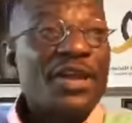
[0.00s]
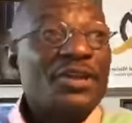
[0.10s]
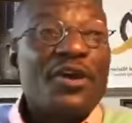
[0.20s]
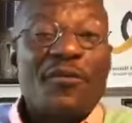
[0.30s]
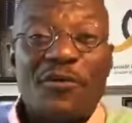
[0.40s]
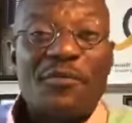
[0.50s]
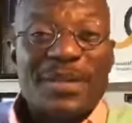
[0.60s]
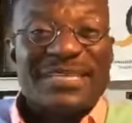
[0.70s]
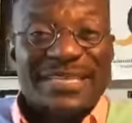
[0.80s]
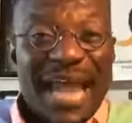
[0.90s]
You will
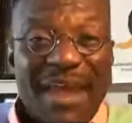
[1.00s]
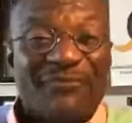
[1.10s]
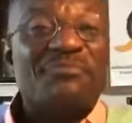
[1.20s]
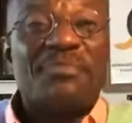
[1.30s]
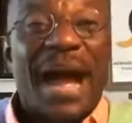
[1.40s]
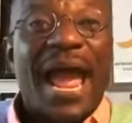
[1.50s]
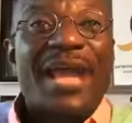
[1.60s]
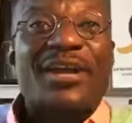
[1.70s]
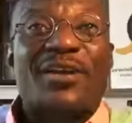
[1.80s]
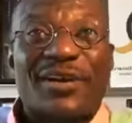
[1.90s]
be saved.
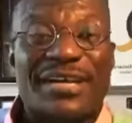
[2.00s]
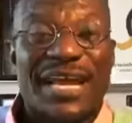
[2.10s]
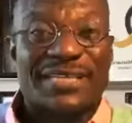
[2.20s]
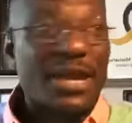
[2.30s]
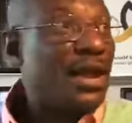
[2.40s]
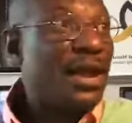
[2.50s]
My goodness.